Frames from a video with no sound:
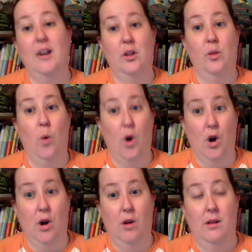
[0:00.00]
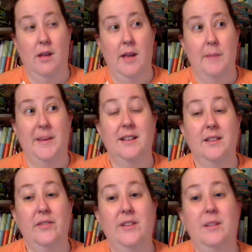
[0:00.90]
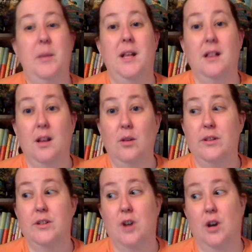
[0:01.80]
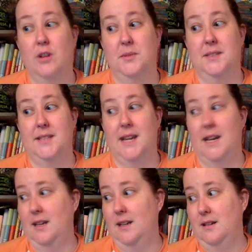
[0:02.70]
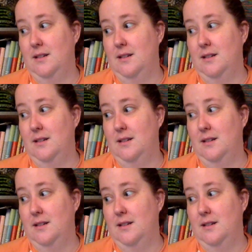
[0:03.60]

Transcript: it on the wall, because if it's a pillow, the dogs will attack it.